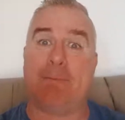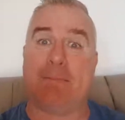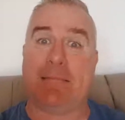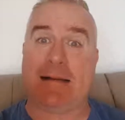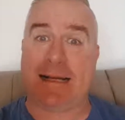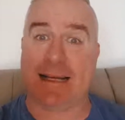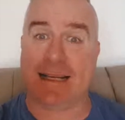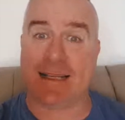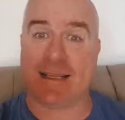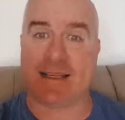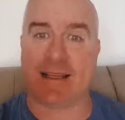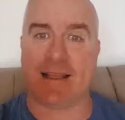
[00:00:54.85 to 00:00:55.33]

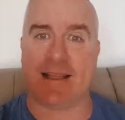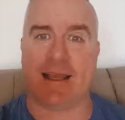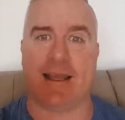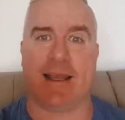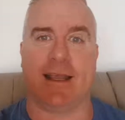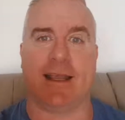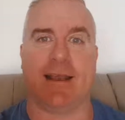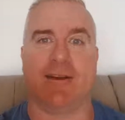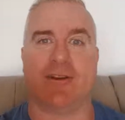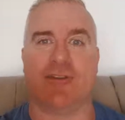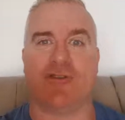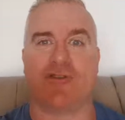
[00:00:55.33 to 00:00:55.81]

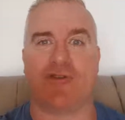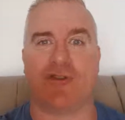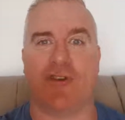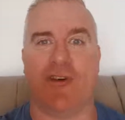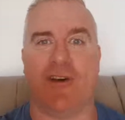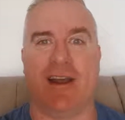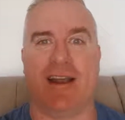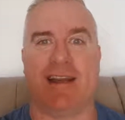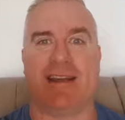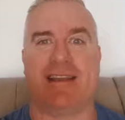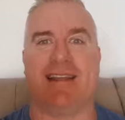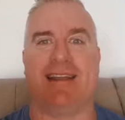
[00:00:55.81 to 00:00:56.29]
hustling and
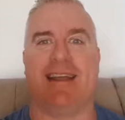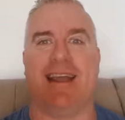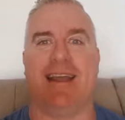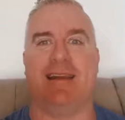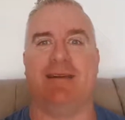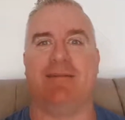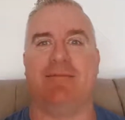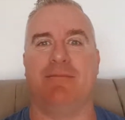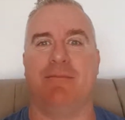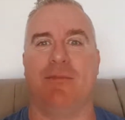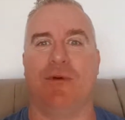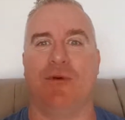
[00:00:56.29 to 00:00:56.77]
trying to
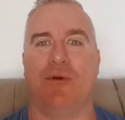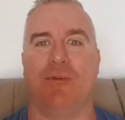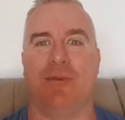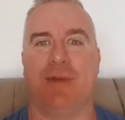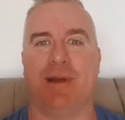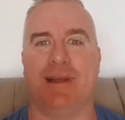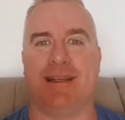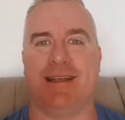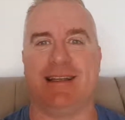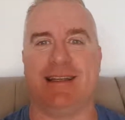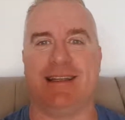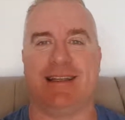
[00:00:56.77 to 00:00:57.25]
get more
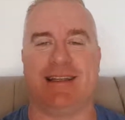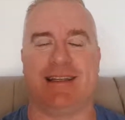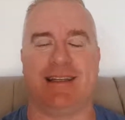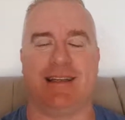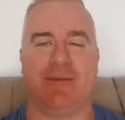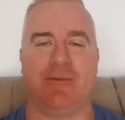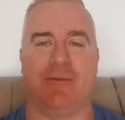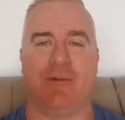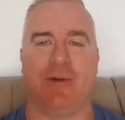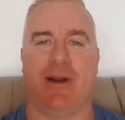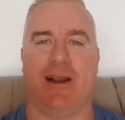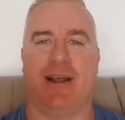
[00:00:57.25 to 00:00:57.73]
business
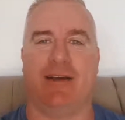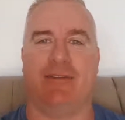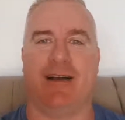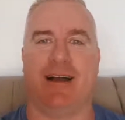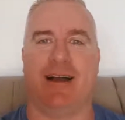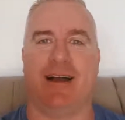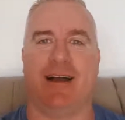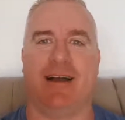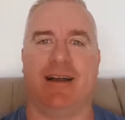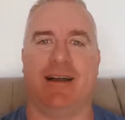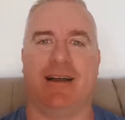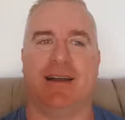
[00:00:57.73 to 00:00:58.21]
and
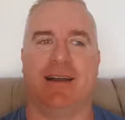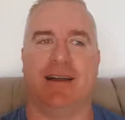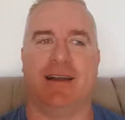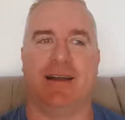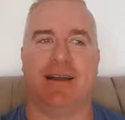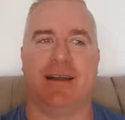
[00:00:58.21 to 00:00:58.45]
whatever.